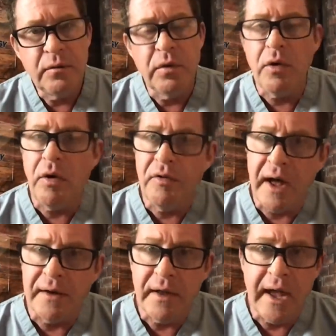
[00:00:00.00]
Well, hold
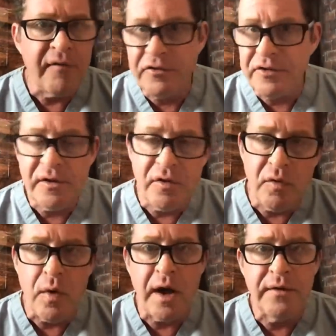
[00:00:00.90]
on. Every
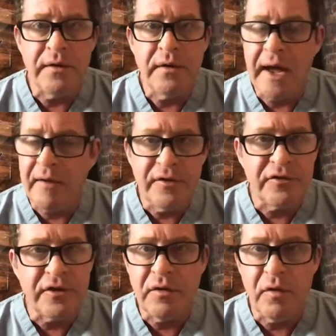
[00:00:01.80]
single one, every
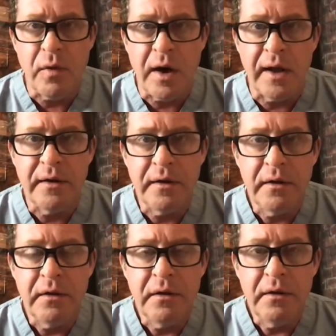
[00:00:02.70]
single one.
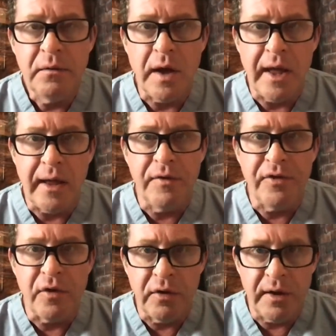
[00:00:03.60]

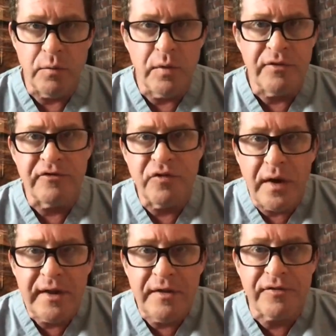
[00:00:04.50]
when they're when they're
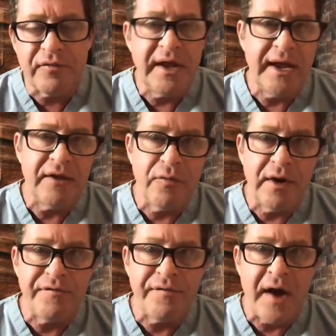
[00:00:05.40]
twenty-three,
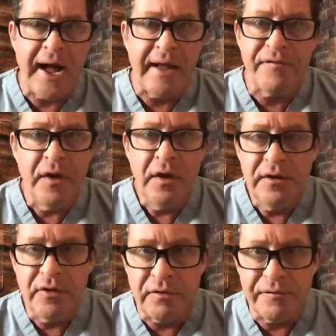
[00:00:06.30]
twenty-five,
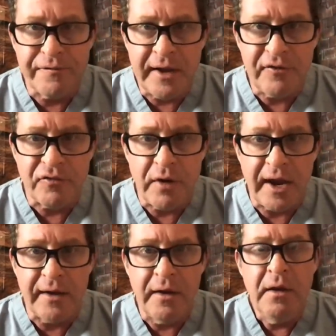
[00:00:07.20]
you're a freight train.